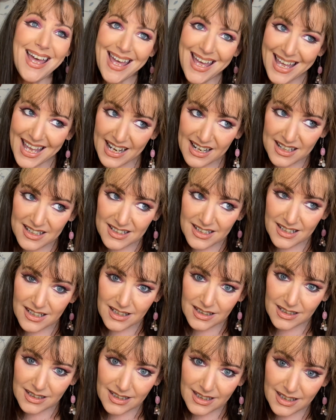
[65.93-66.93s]

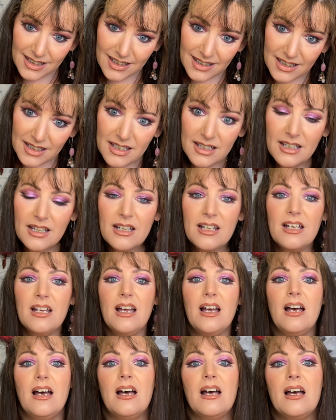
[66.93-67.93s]
Technically,
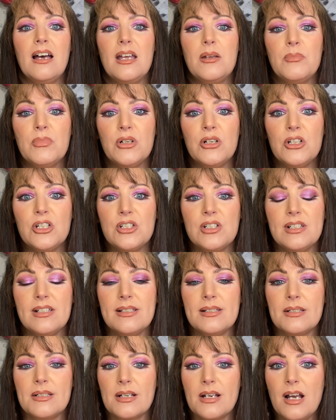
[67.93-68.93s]
I
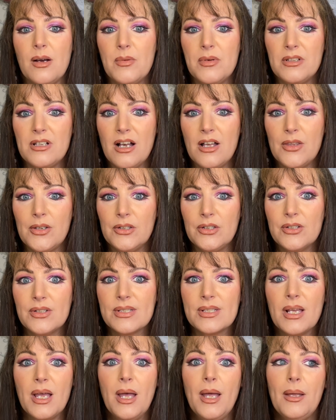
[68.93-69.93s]
purchased a couple
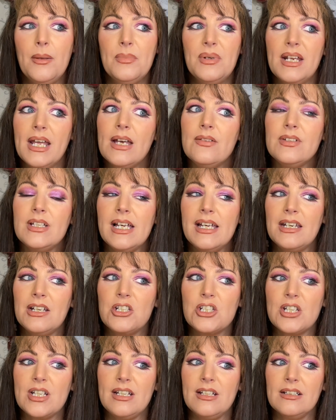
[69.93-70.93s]
others, but I haven't had a
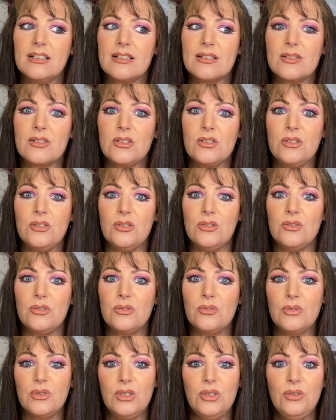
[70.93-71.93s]
chance
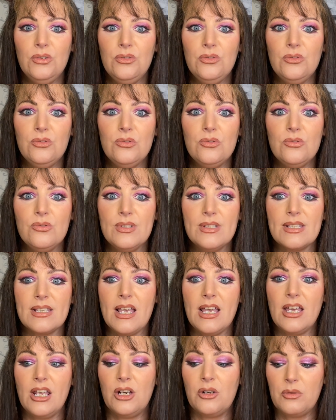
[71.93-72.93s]
to use
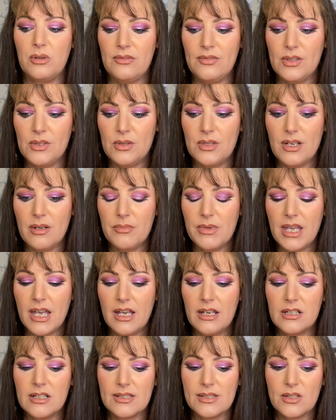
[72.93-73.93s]
and review them
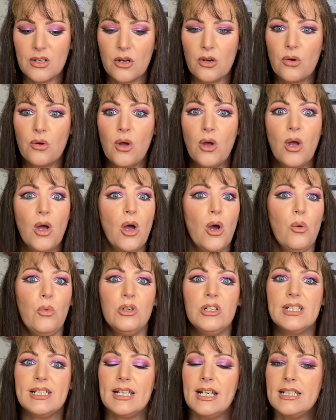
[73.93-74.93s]
yet, so we're
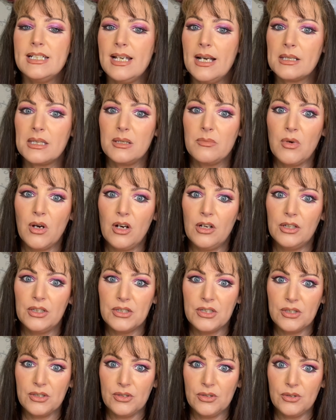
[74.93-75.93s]
just gonna tack them on
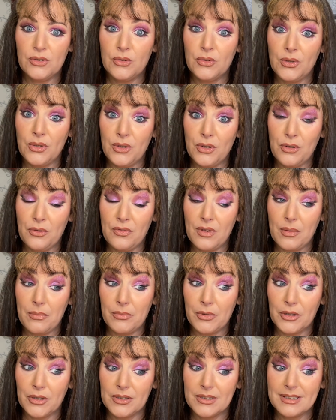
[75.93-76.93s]
to
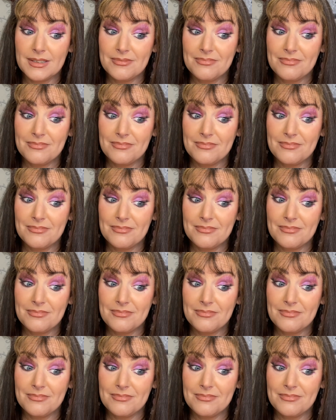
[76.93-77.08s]
November.